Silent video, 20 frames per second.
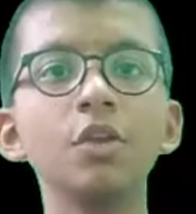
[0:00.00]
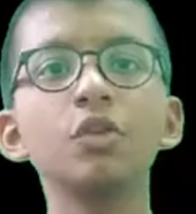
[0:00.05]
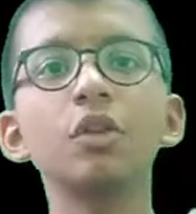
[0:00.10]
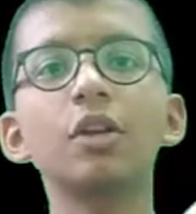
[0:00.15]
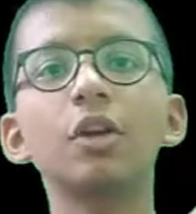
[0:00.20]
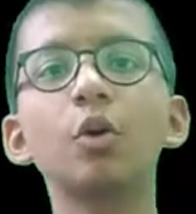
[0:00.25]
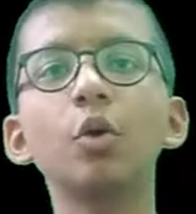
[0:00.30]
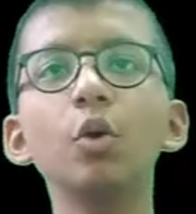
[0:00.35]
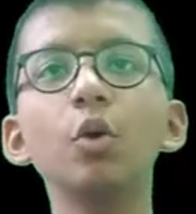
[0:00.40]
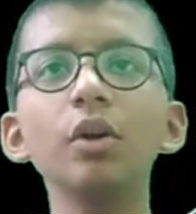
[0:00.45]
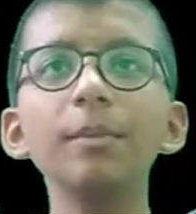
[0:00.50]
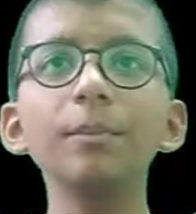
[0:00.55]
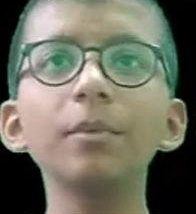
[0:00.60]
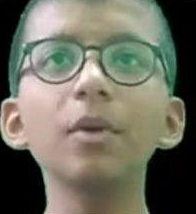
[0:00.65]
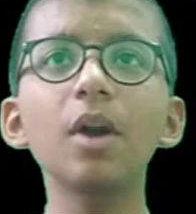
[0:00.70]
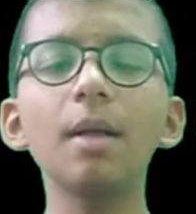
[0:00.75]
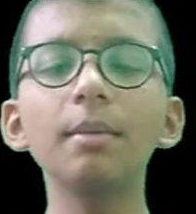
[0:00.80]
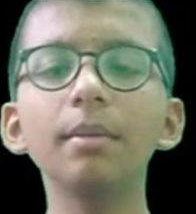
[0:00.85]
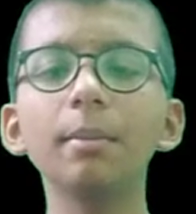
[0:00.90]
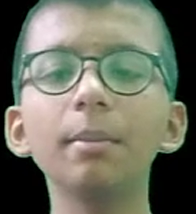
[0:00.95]
So the coding
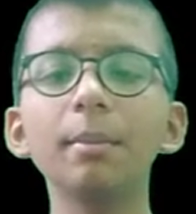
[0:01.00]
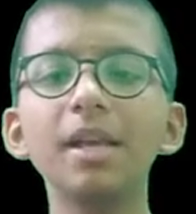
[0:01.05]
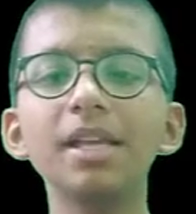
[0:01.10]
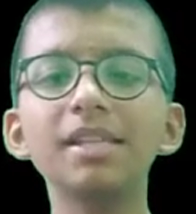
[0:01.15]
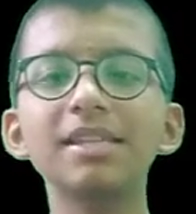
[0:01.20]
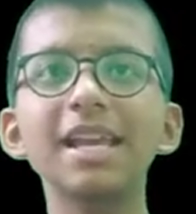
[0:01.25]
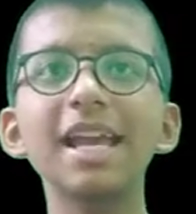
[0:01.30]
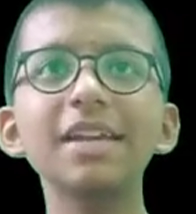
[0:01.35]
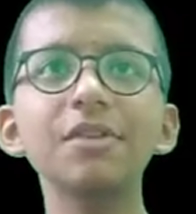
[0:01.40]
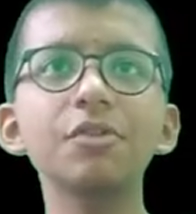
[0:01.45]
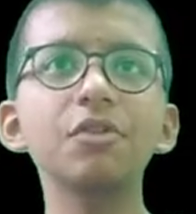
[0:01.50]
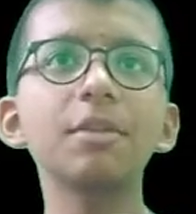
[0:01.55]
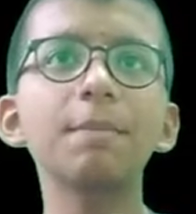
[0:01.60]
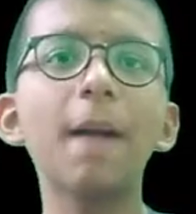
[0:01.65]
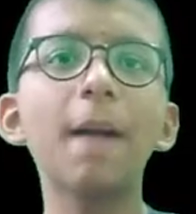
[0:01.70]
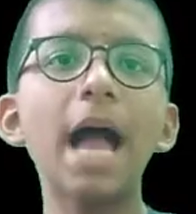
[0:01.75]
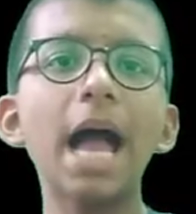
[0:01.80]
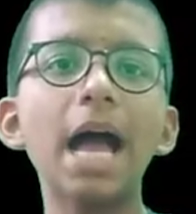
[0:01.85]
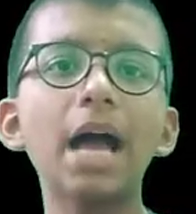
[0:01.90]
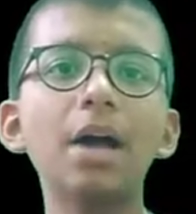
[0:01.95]
problem is x to the
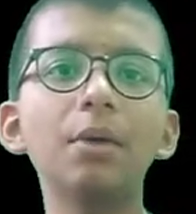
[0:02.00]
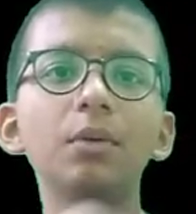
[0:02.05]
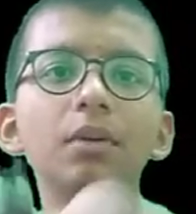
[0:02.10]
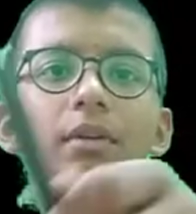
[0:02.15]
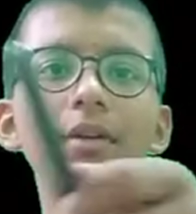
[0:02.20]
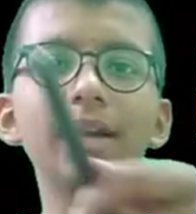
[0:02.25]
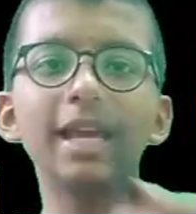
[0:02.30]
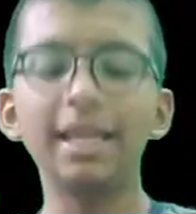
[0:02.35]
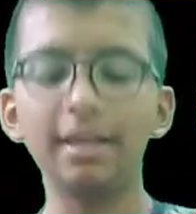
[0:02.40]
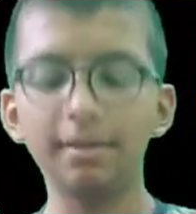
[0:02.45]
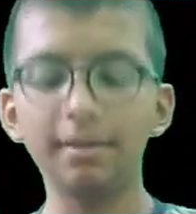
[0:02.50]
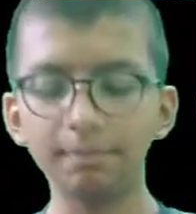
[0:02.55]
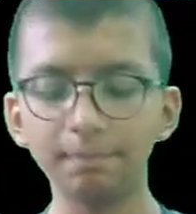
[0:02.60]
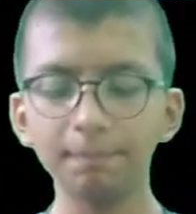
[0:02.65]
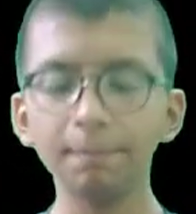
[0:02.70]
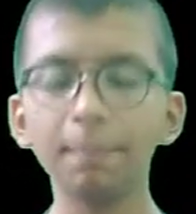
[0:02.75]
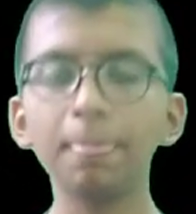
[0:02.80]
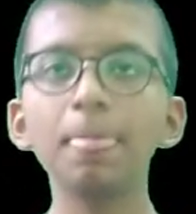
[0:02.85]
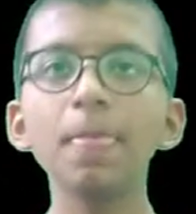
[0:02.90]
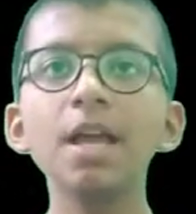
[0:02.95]
power n.
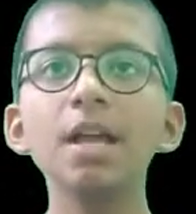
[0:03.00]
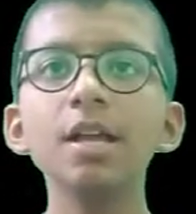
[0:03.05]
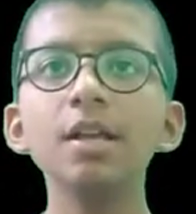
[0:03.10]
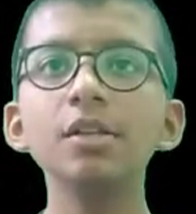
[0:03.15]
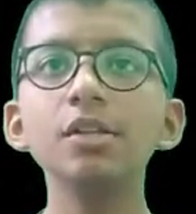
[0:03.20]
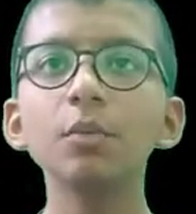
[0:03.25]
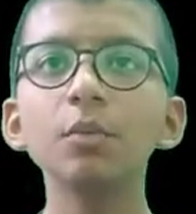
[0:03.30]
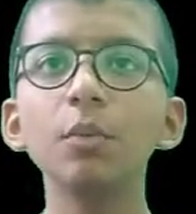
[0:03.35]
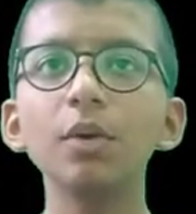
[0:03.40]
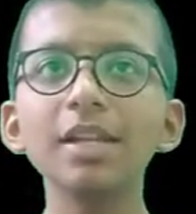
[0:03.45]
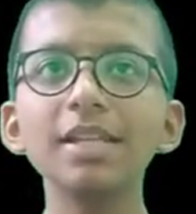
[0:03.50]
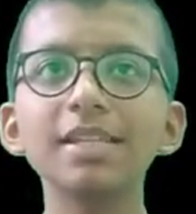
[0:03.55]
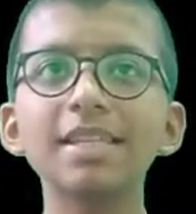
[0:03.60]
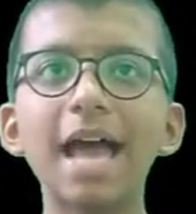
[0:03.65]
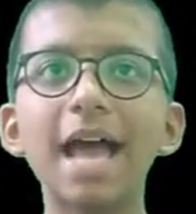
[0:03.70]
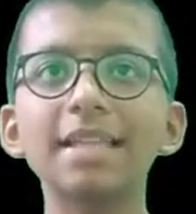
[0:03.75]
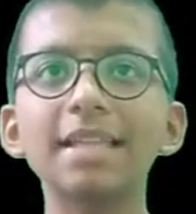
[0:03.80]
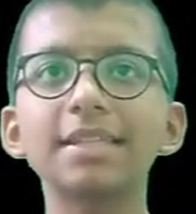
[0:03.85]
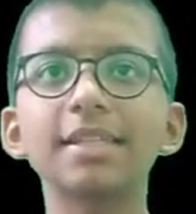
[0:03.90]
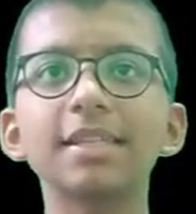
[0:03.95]
So what is
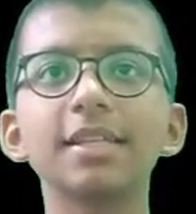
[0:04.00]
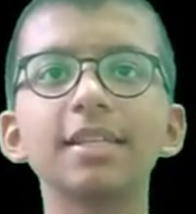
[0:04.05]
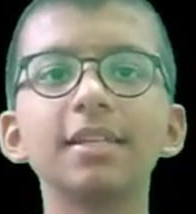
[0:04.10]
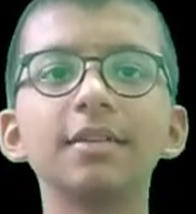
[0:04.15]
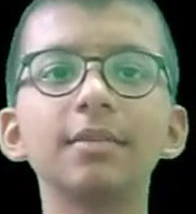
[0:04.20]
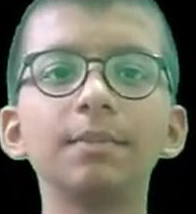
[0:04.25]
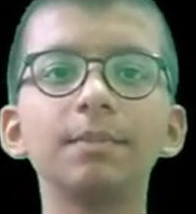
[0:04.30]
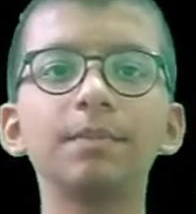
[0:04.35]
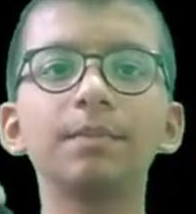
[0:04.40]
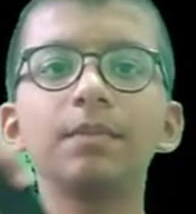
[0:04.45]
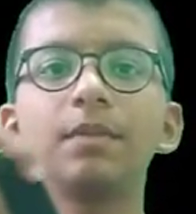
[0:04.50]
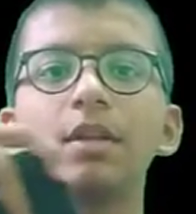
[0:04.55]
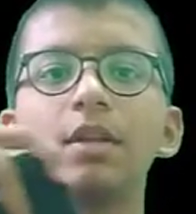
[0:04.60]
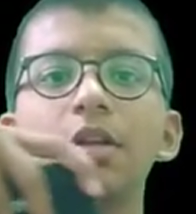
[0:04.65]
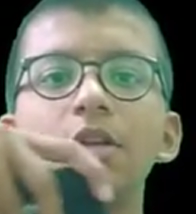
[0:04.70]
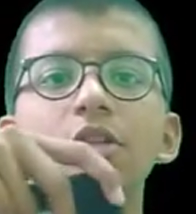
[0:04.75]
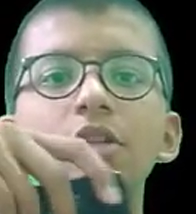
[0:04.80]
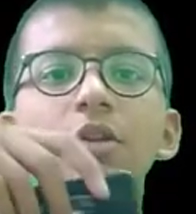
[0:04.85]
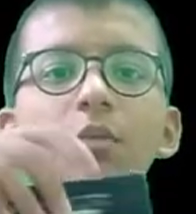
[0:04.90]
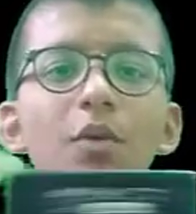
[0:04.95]
that?
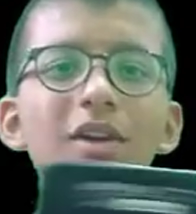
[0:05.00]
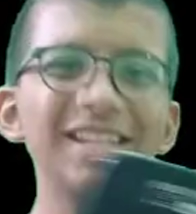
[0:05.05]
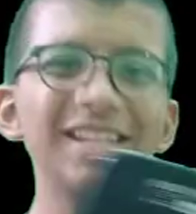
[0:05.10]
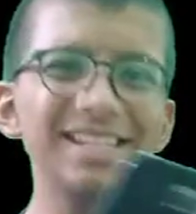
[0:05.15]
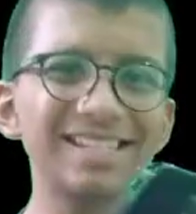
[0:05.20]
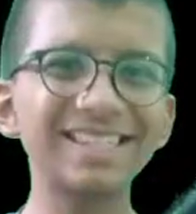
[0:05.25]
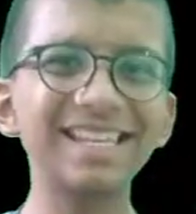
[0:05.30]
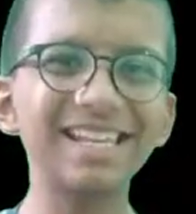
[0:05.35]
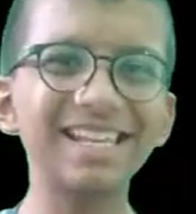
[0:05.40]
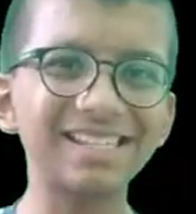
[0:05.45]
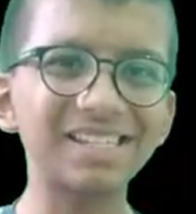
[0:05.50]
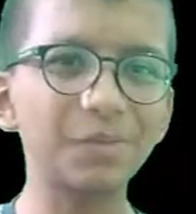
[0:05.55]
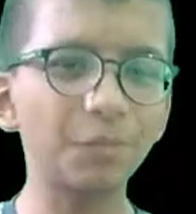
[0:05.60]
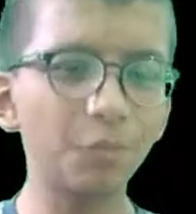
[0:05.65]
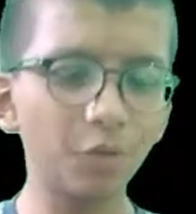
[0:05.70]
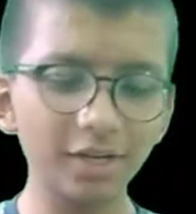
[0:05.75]
So what is this?